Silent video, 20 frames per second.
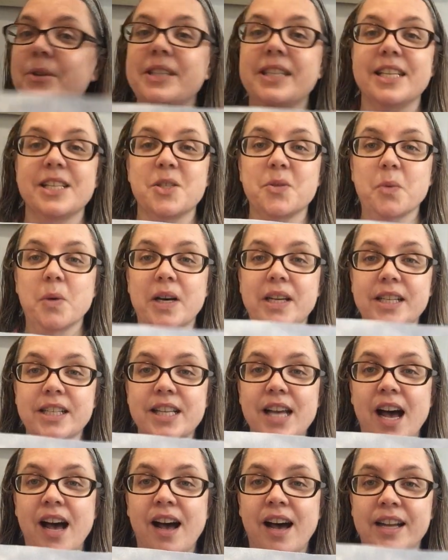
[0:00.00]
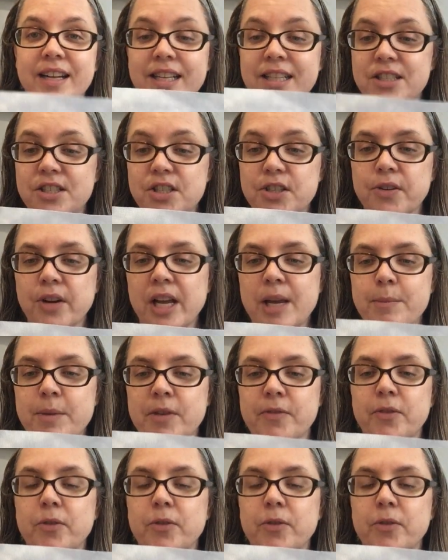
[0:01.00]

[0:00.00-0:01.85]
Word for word: with this one on Instagram.